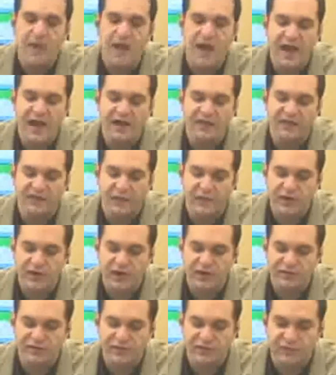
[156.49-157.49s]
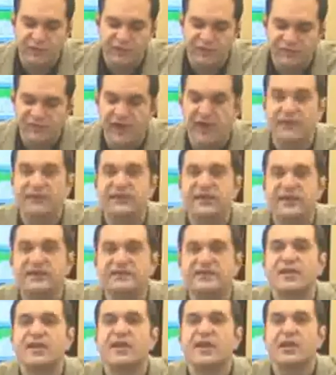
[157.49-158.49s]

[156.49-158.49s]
high of $4.35,